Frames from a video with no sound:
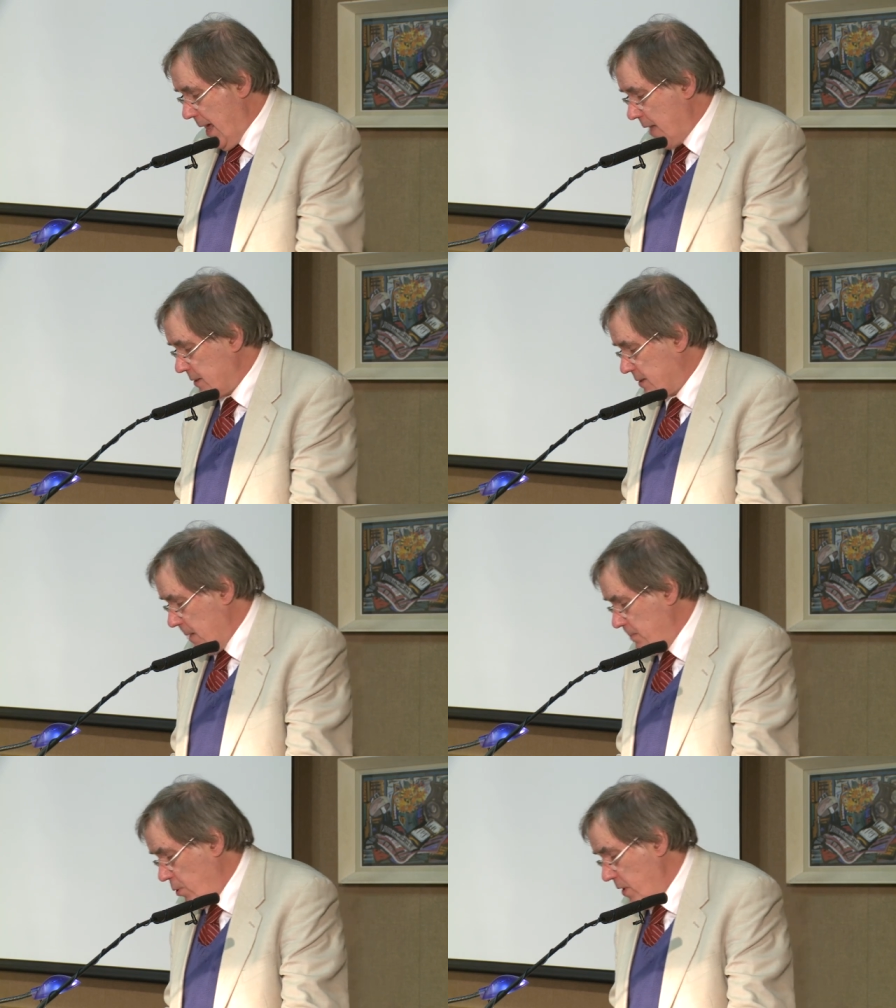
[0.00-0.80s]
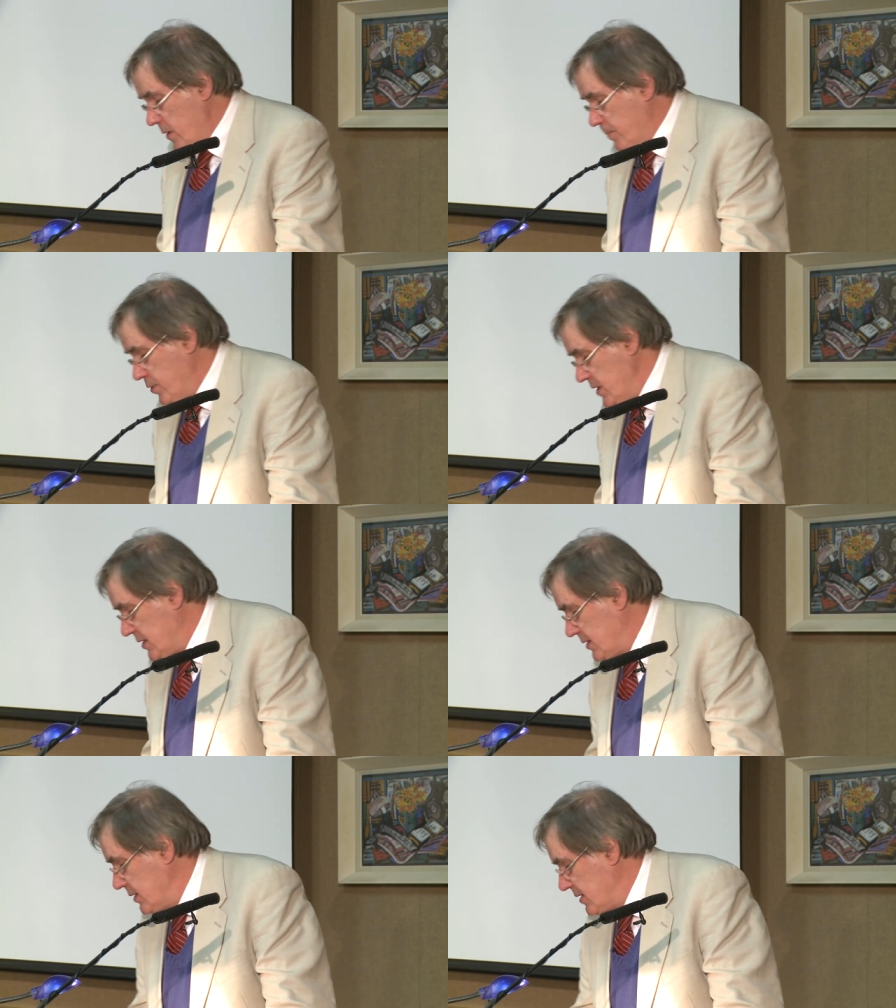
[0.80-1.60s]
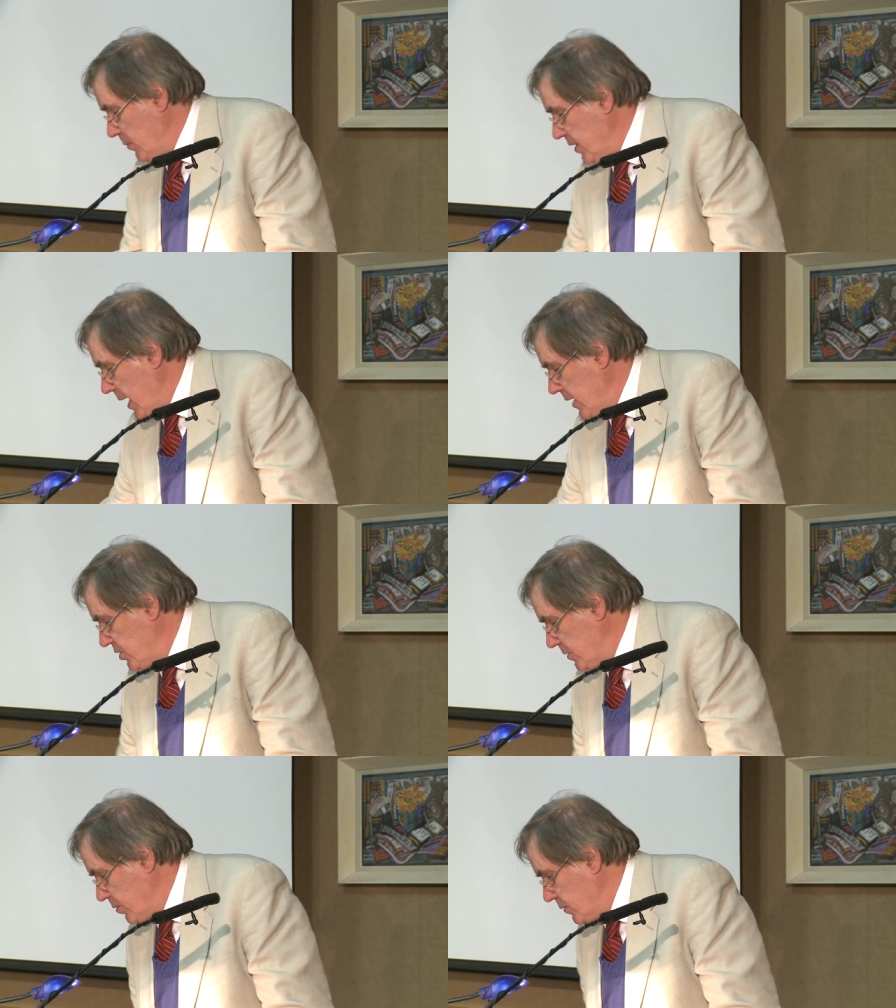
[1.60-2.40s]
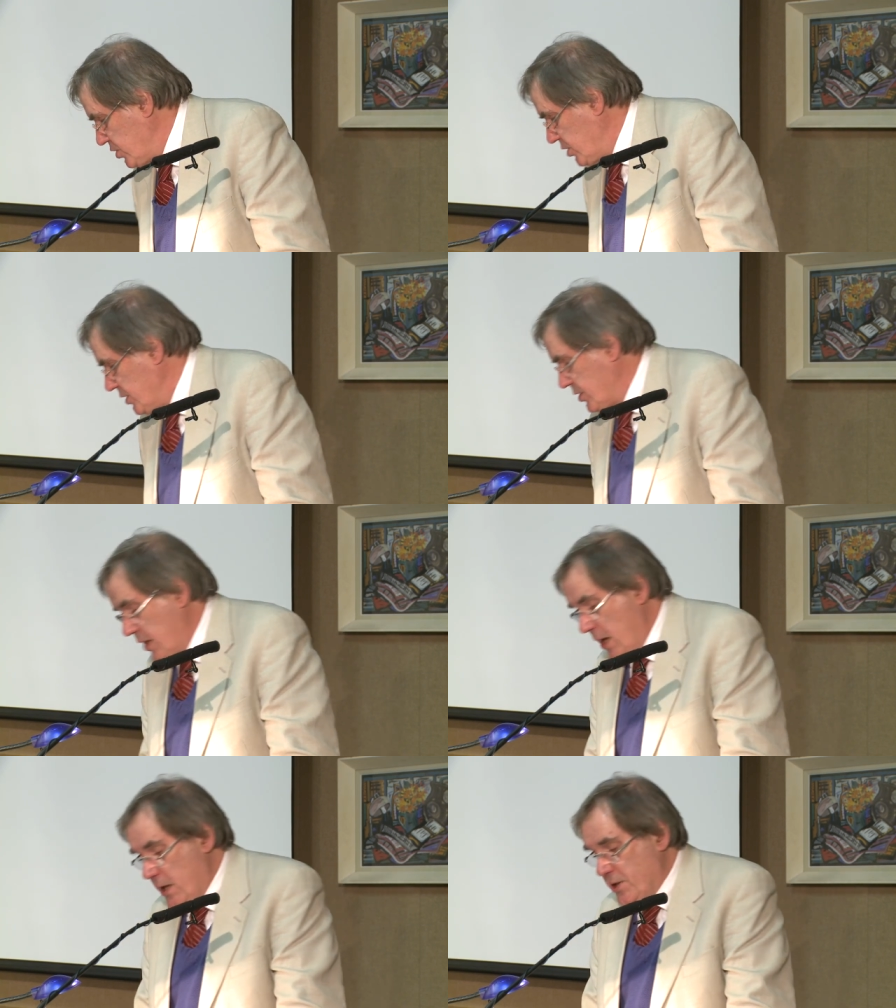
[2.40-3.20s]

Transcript: And at some point, the priest and some of the aged parishioners